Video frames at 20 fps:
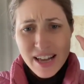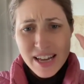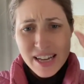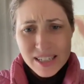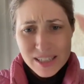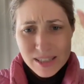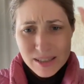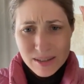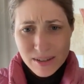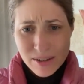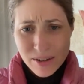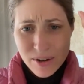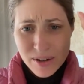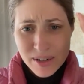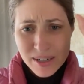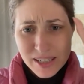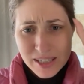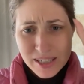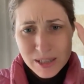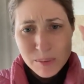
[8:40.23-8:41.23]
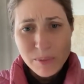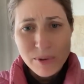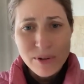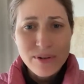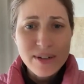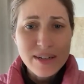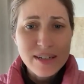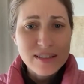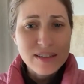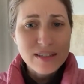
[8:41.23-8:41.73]

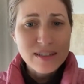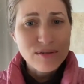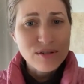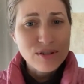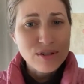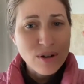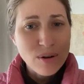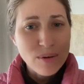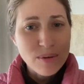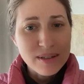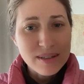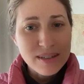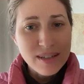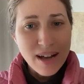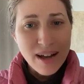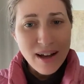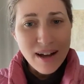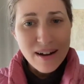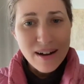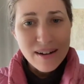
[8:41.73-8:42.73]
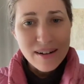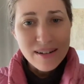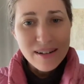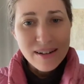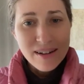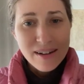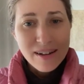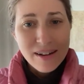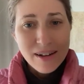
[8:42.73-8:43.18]
experience of show and tell.